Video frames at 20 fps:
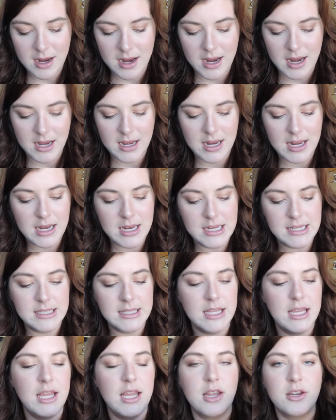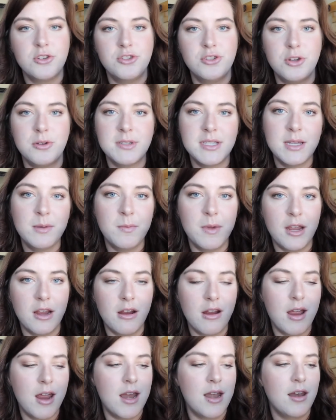and it is the Josie
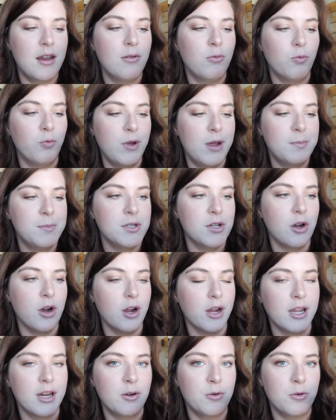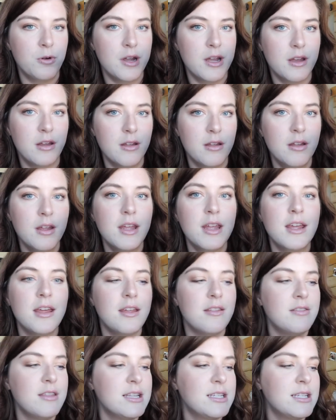Maran Whipped Argan Oil,
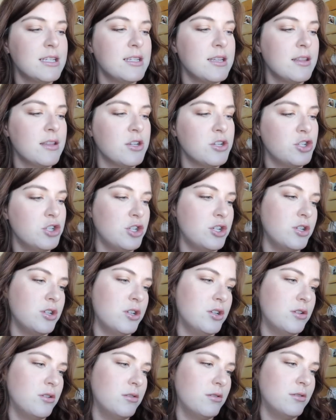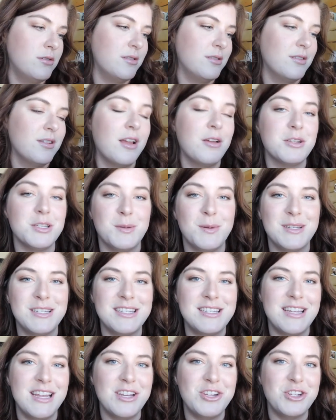and this is in the I was about
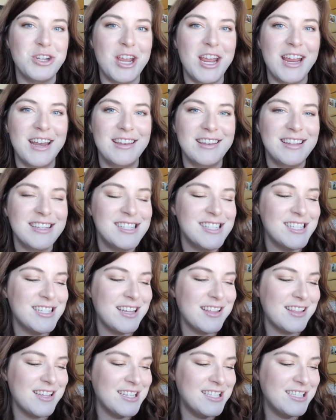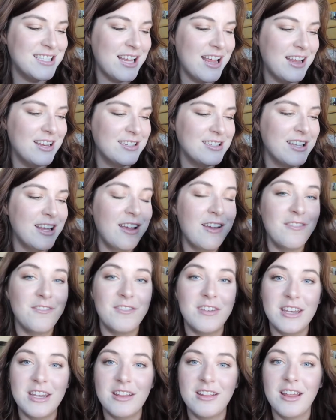to say shade. This is in the scent
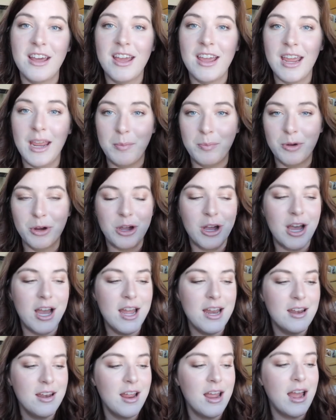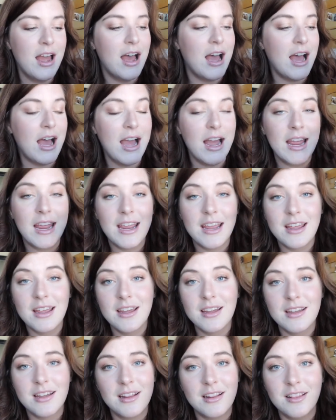Vanilla Apricot.
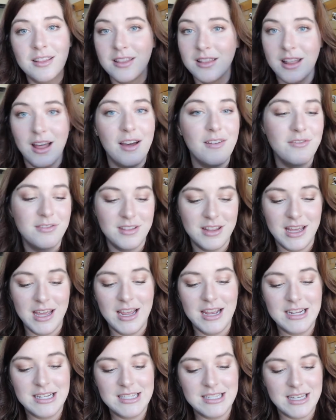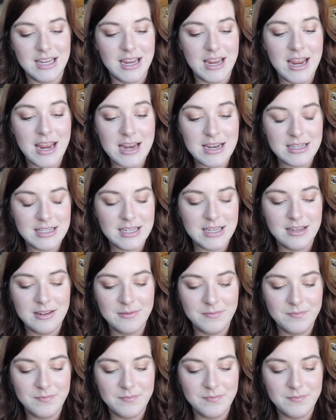I love this. It